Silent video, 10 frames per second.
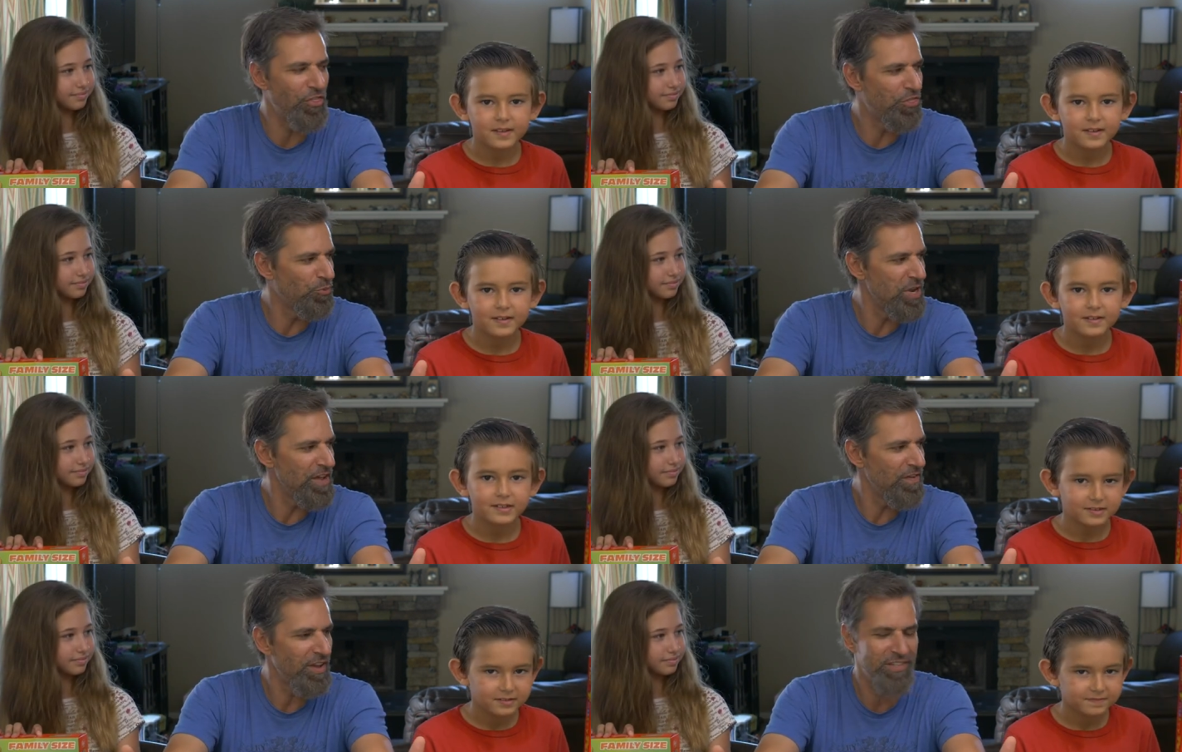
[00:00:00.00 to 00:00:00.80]
Speaker 1: the three
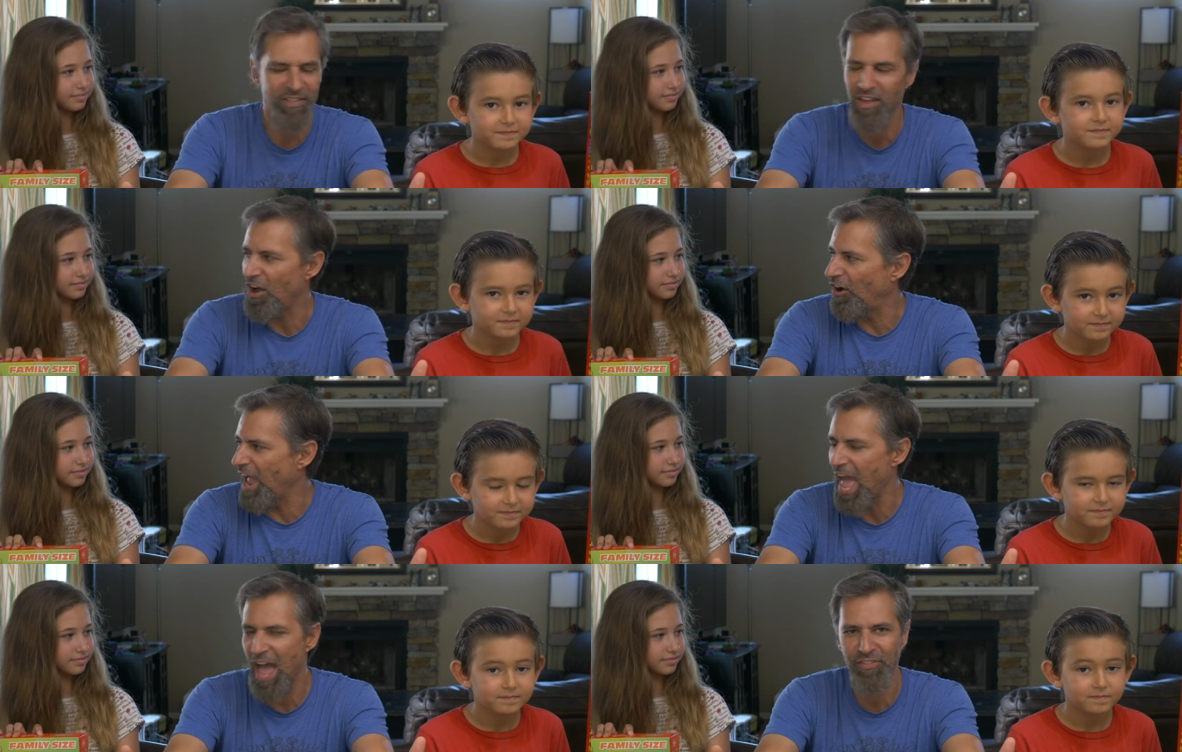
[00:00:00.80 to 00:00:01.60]
of us are
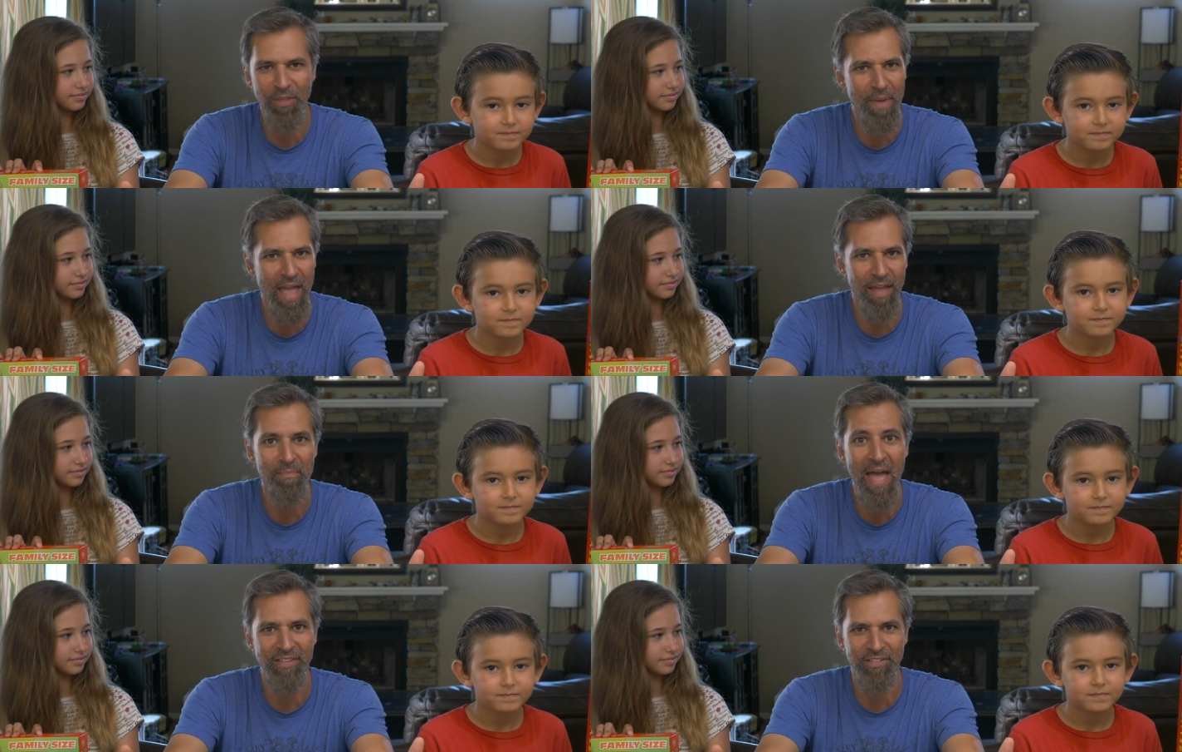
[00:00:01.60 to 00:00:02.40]
half the
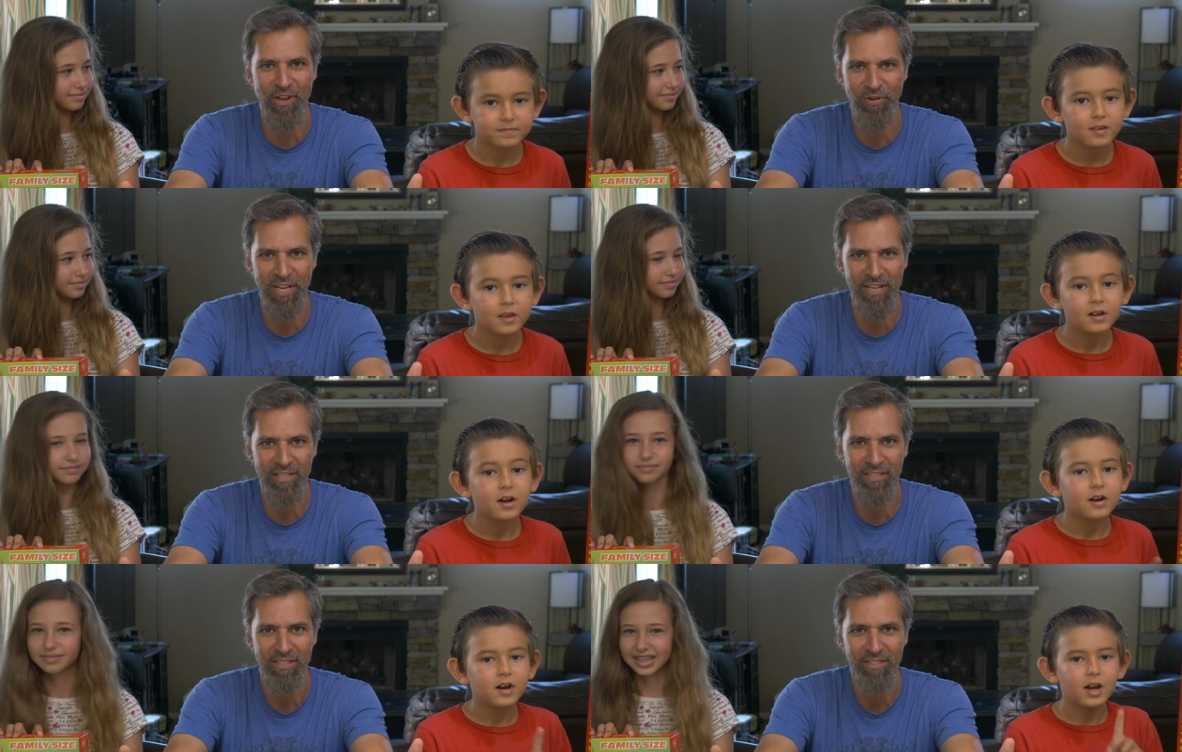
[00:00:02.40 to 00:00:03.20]
man Matt Stonie
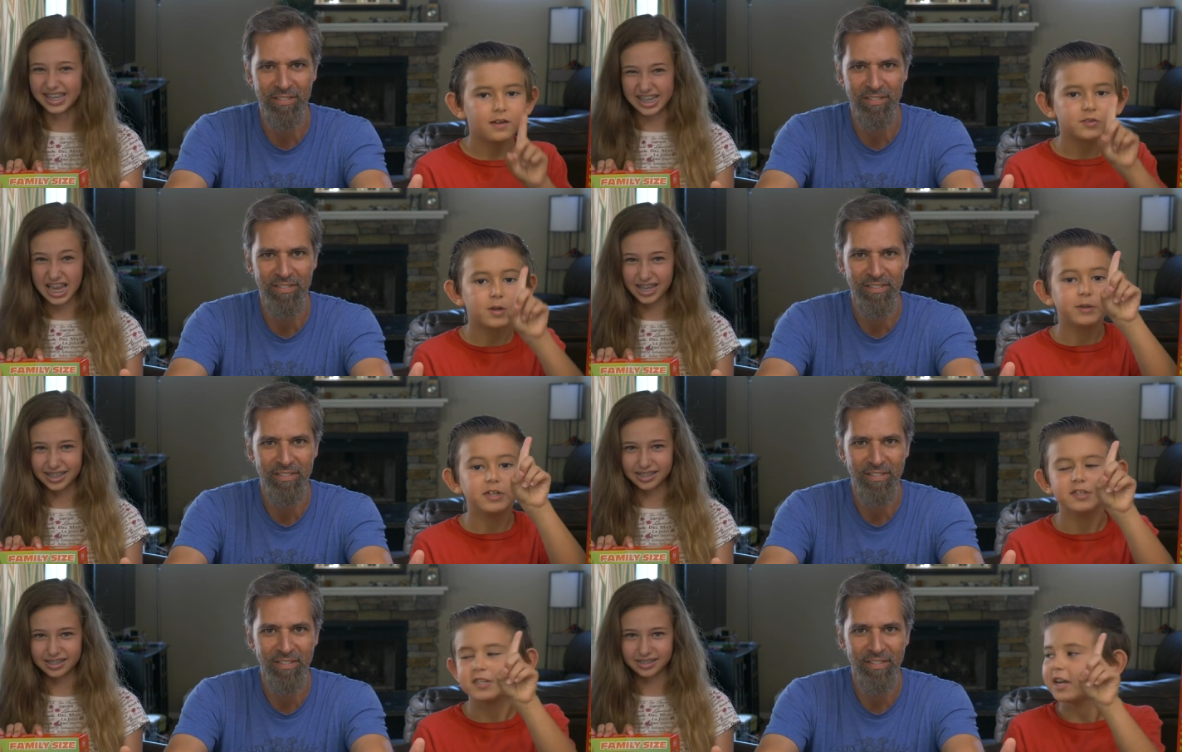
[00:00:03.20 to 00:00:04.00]
is? I have
Speaker 2: something
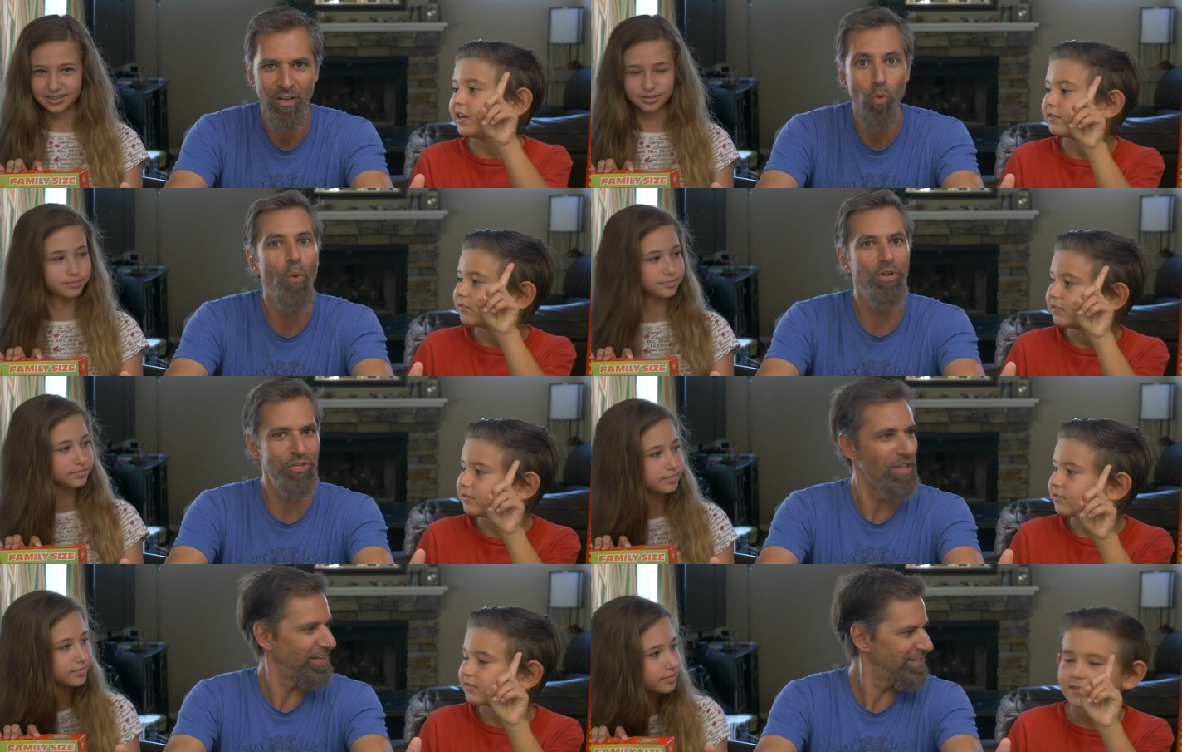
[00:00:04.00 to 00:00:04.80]
yes. to say. What
Speaker 1: would
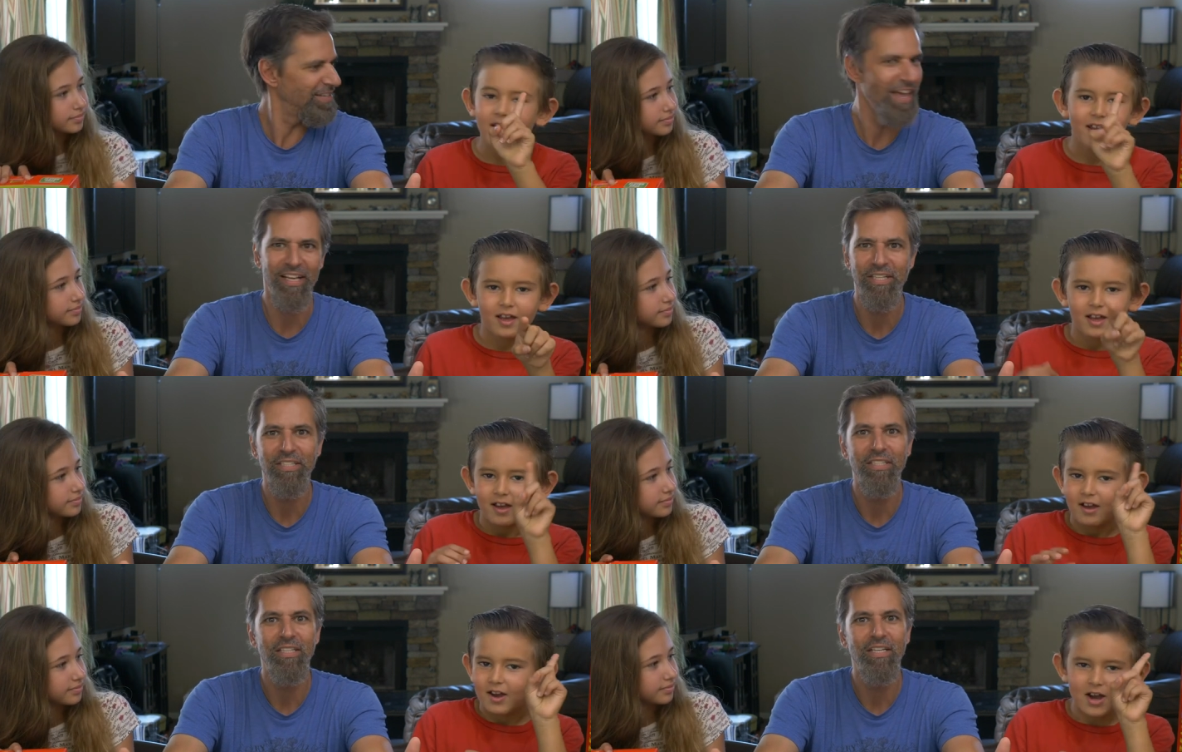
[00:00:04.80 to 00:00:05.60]
you like to say?
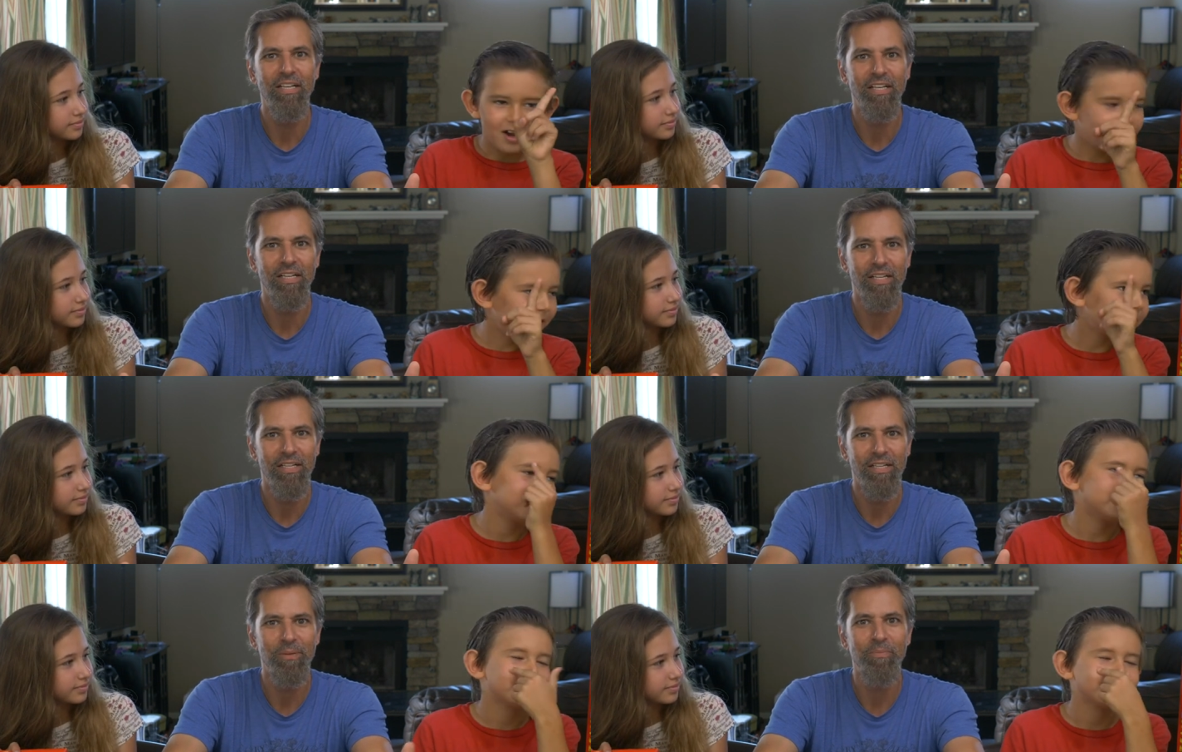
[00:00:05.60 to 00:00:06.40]

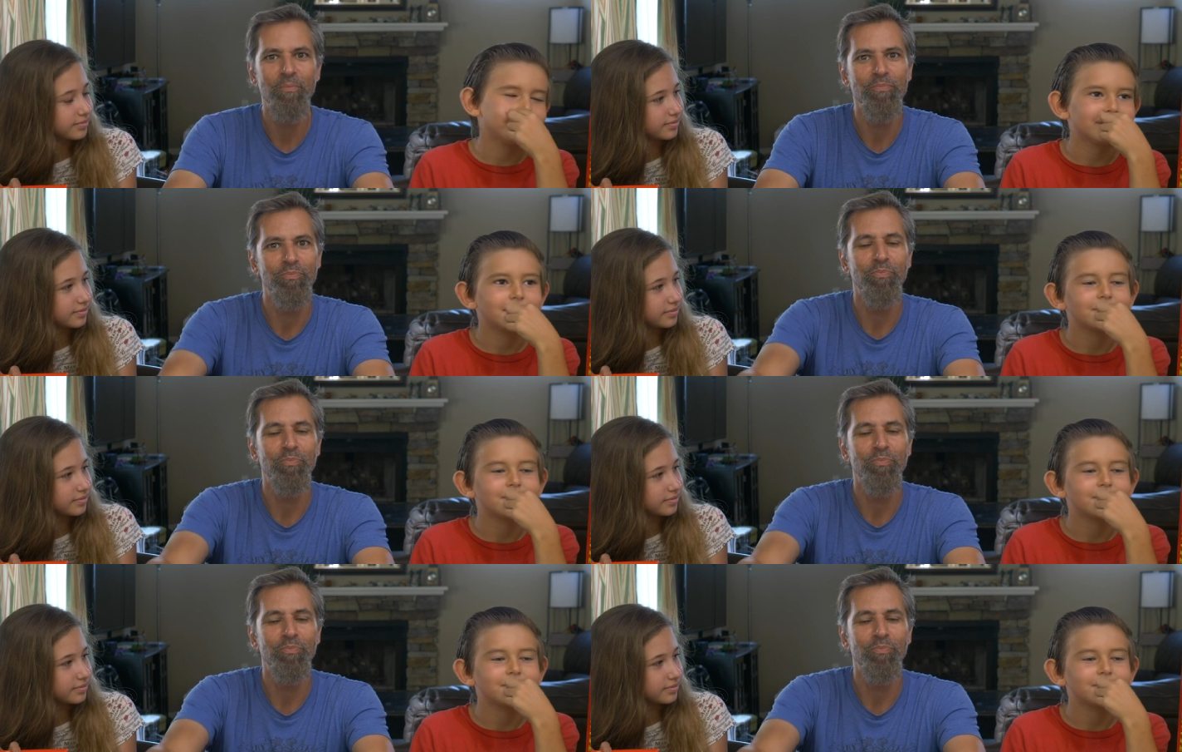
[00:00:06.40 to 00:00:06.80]
Speaker 2: Um.